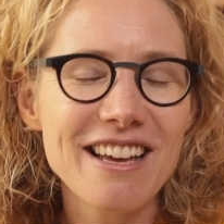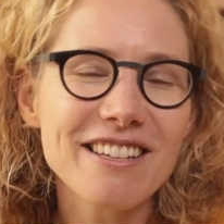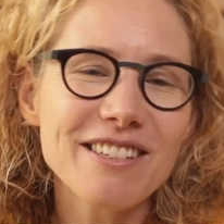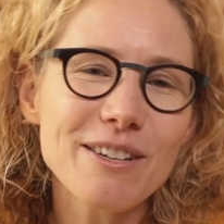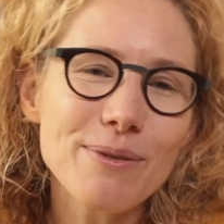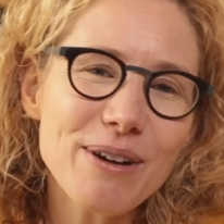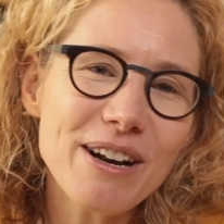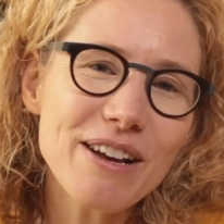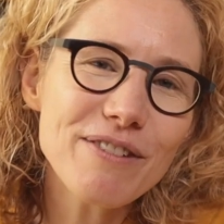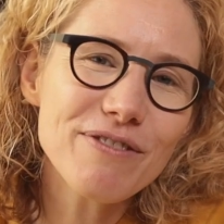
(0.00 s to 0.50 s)

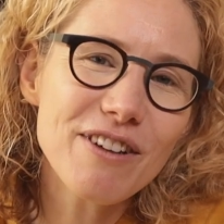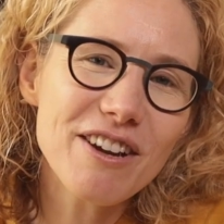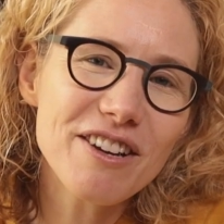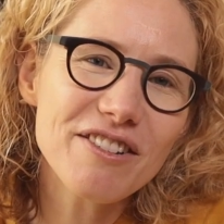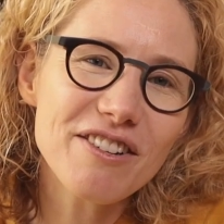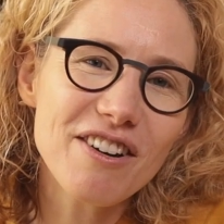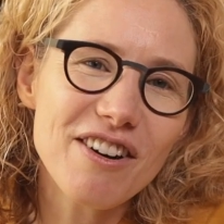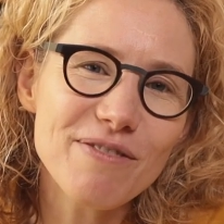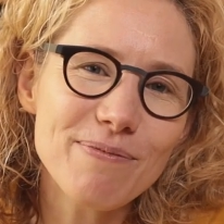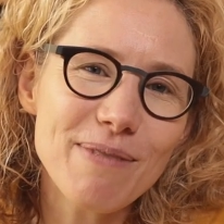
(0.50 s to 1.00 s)
So when I
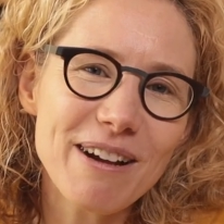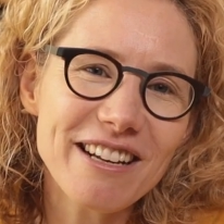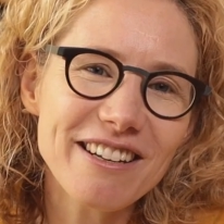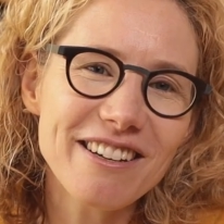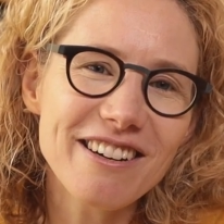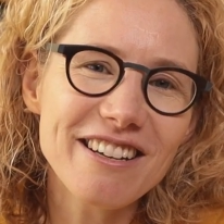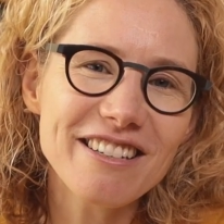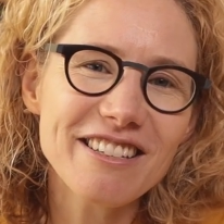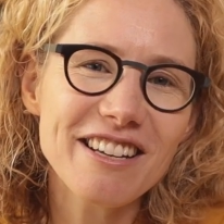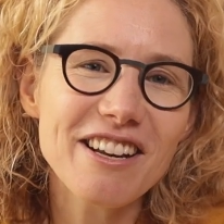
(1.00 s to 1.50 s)
photograph my
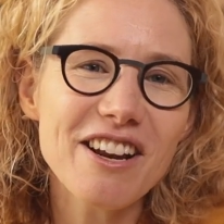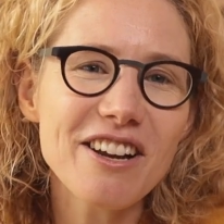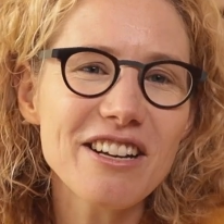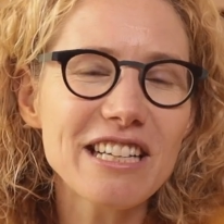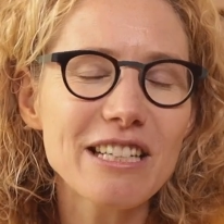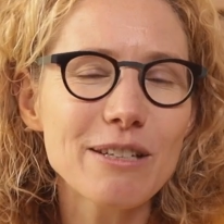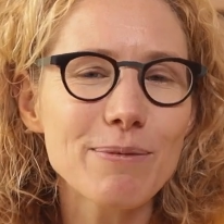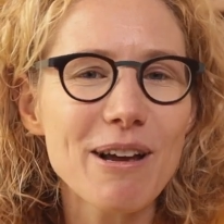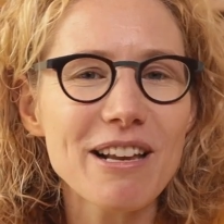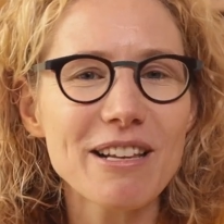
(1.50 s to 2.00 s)
clients, I don't
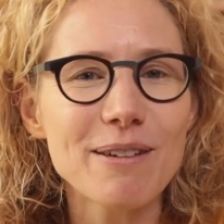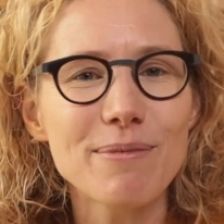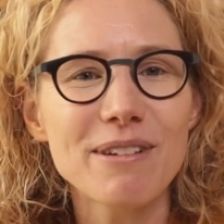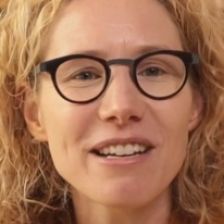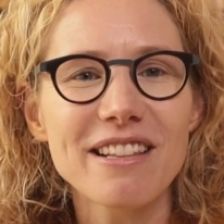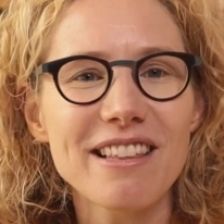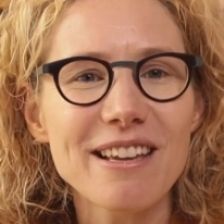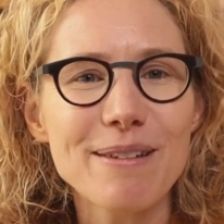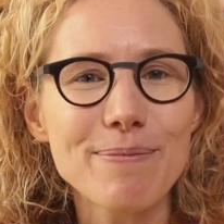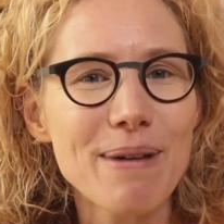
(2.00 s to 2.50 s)
expect them
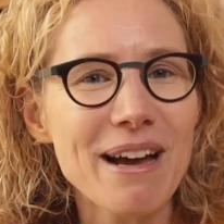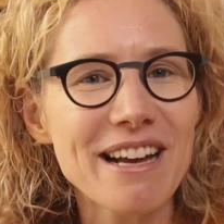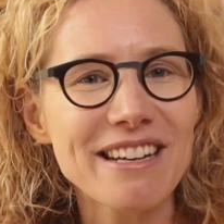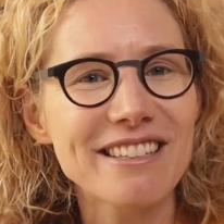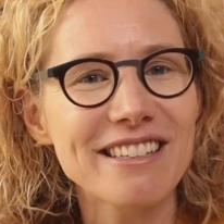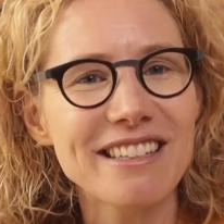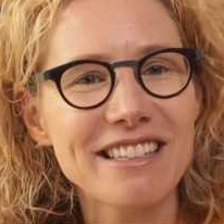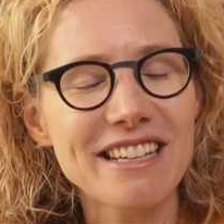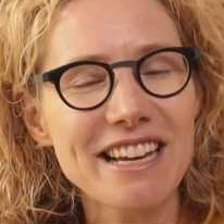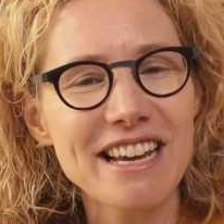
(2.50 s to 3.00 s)
to think back
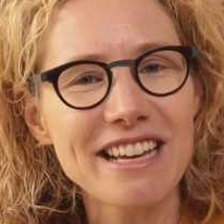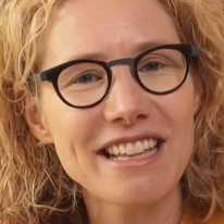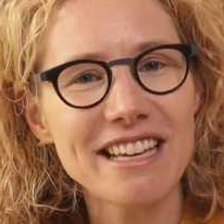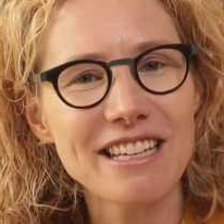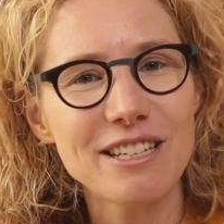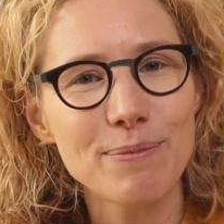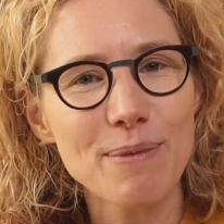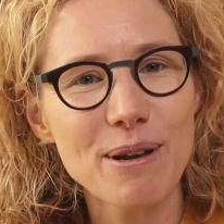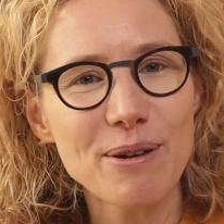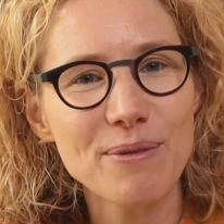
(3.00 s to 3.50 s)
to the day
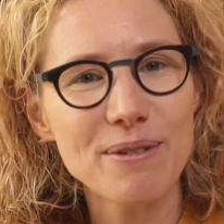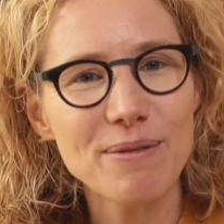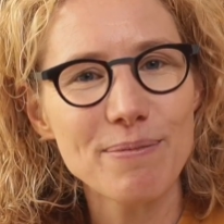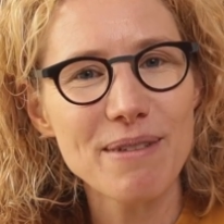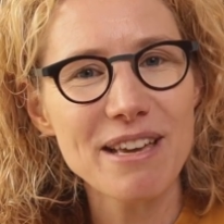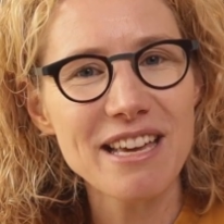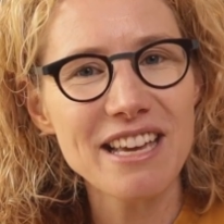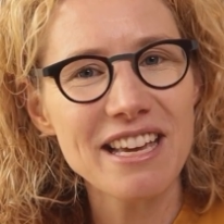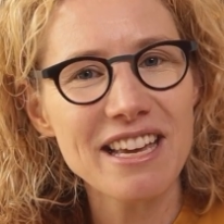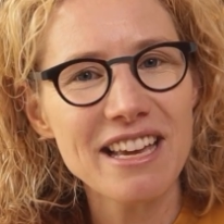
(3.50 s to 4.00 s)
they spent with
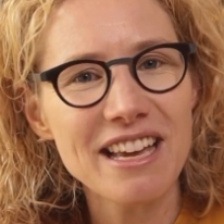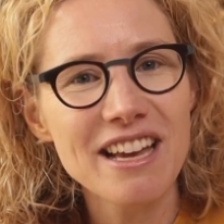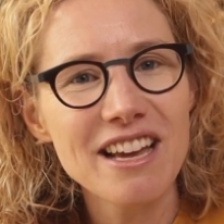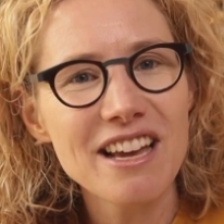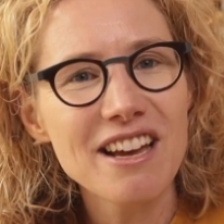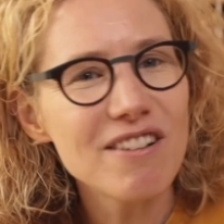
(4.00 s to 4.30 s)
me,